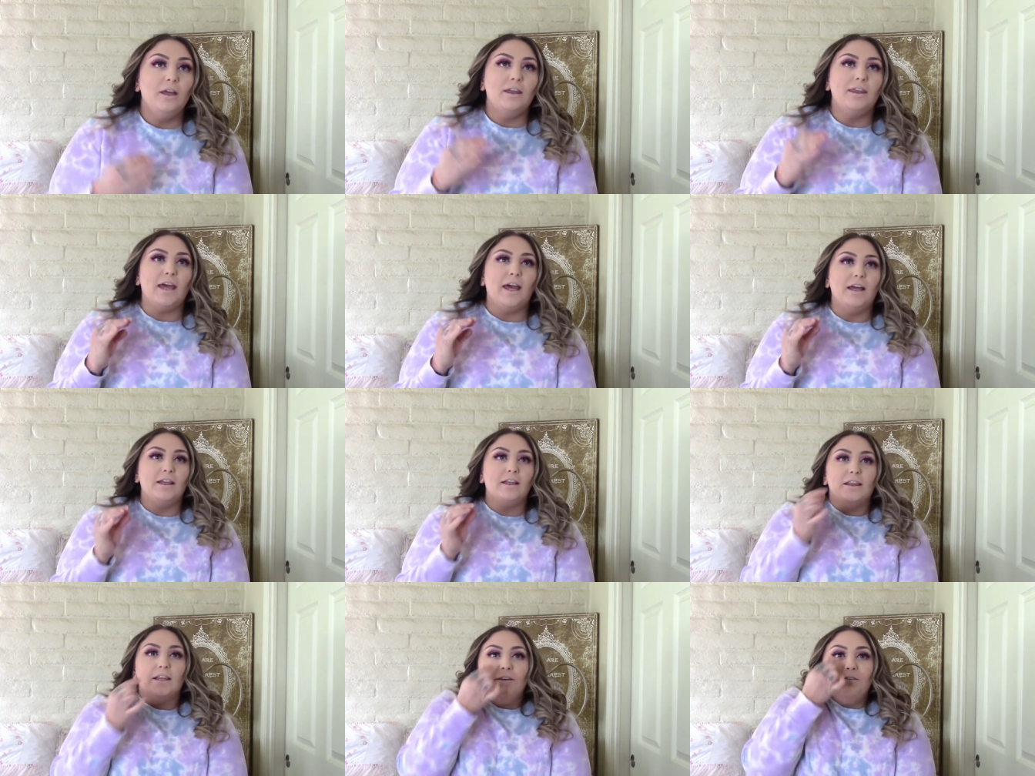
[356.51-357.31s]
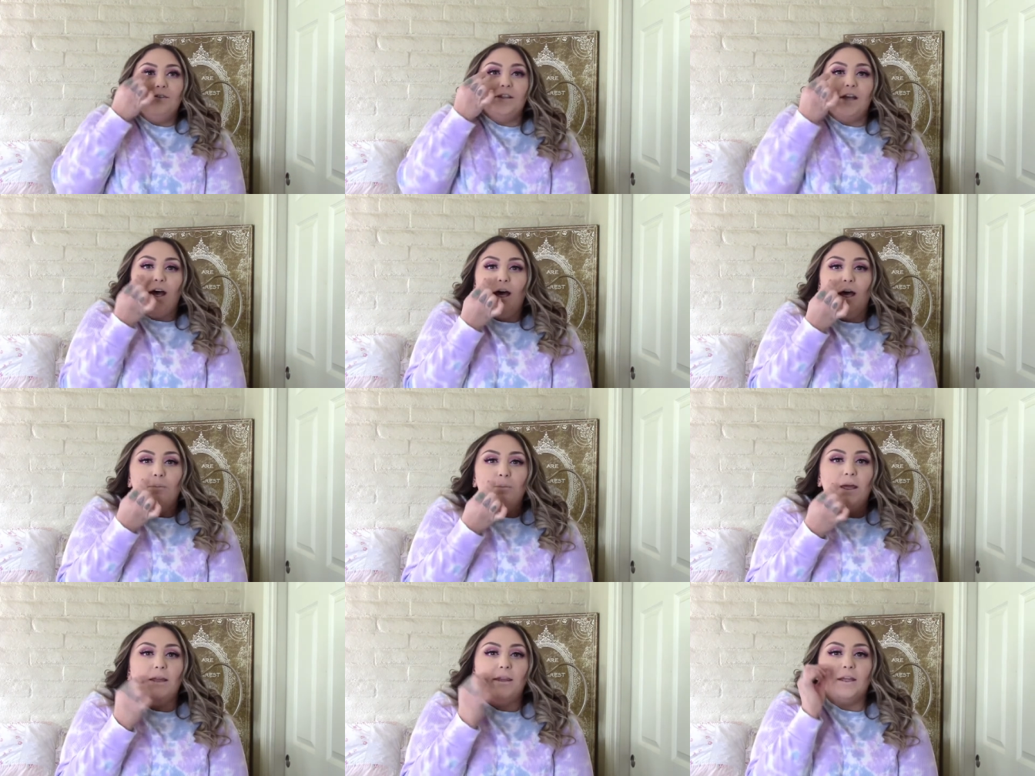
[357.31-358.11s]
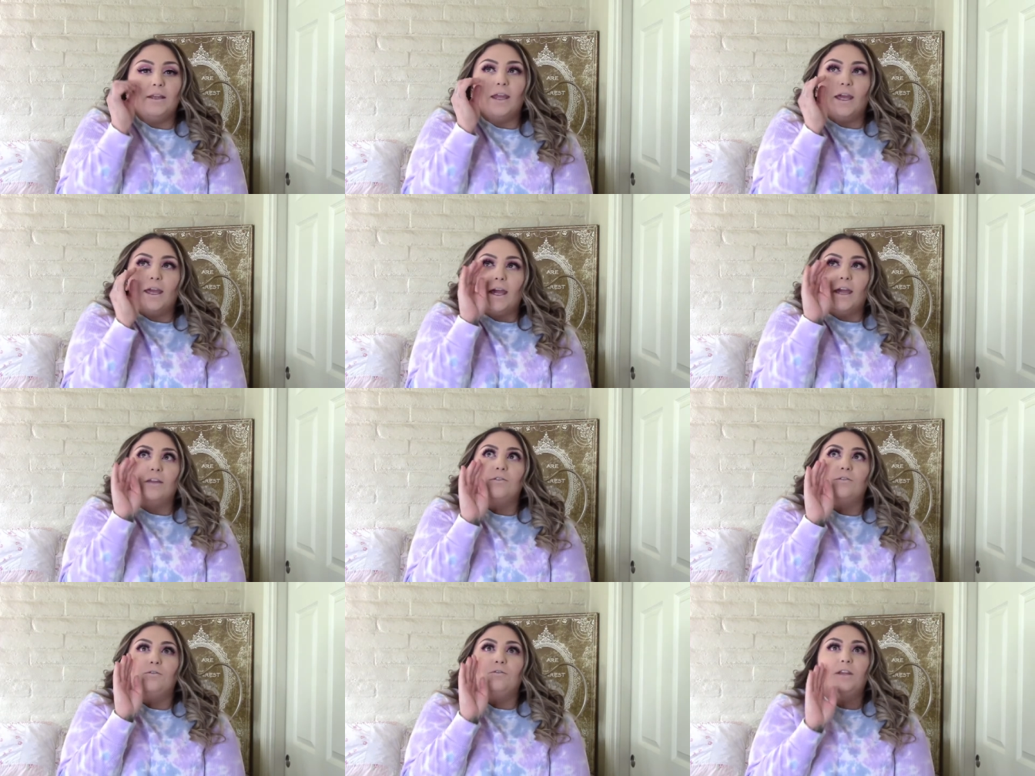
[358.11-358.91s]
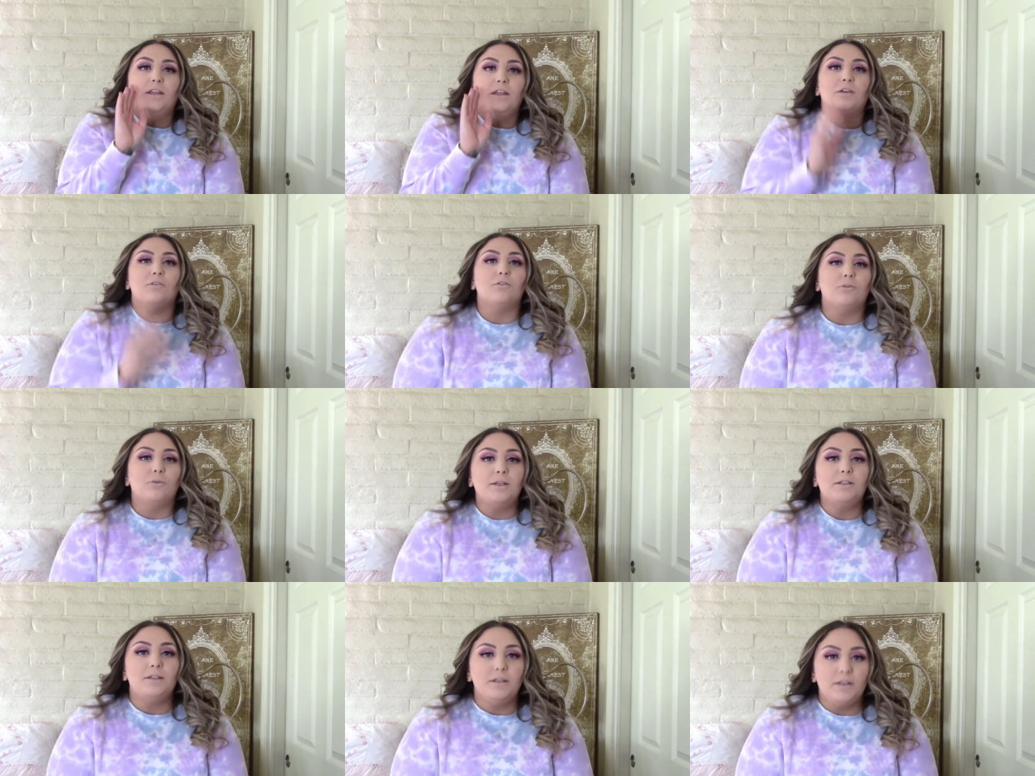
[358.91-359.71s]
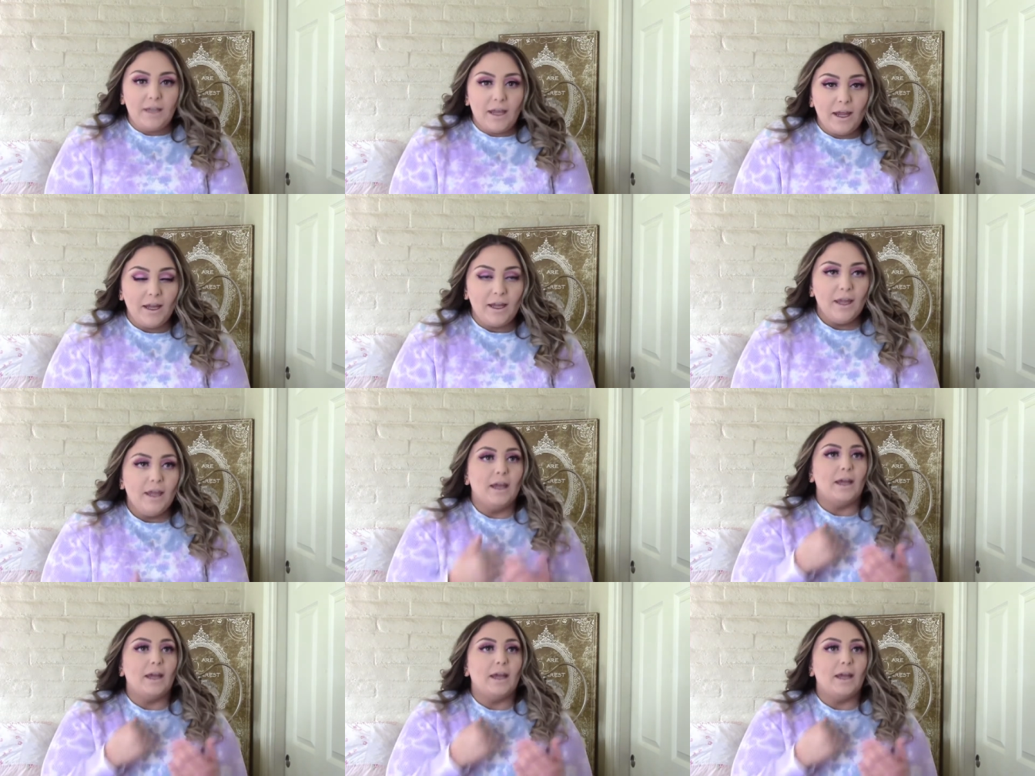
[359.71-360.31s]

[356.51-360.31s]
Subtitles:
that lifts up, and then like I can feel it for the rest of the day,